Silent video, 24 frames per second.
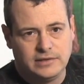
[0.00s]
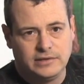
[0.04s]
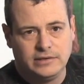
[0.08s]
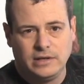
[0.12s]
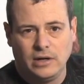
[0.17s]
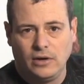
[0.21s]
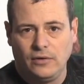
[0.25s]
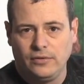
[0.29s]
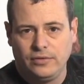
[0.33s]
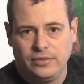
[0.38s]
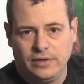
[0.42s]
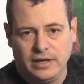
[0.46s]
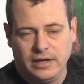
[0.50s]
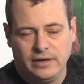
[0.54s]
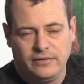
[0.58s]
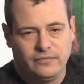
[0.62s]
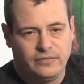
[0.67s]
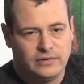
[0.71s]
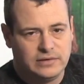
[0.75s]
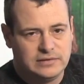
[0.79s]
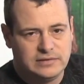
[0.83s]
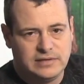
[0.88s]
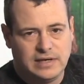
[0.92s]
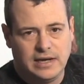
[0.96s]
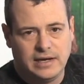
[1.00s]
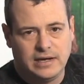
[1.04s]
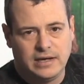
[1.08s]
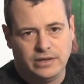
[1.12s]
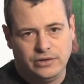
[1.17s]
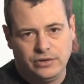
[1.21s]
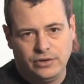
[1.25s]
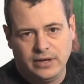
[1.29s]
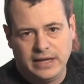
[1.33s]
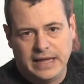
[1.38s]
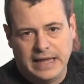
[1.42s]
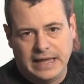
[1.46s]
don't think for a second
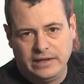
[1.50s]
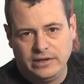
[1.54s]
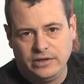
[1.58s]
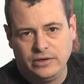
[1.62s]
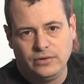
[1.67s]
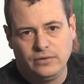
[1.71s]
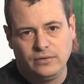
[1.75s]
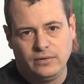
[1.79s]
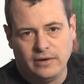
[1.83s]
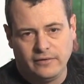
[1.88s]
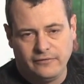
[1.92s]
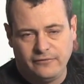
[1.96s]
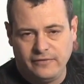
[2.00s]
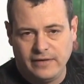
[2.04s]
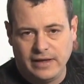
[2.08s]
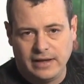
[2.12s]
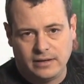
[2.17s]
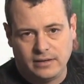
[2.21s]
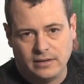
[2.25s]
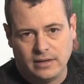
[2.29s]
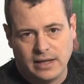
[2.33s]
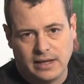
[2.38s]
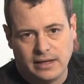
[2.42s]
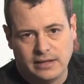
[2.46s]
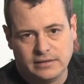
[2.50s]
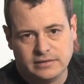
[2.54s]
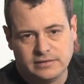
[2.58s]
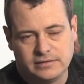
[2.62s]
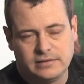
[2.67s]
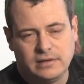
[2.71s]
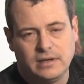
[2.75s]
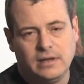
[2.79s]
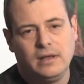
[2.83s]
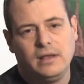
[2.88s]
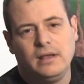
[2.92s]
you can't do effect lights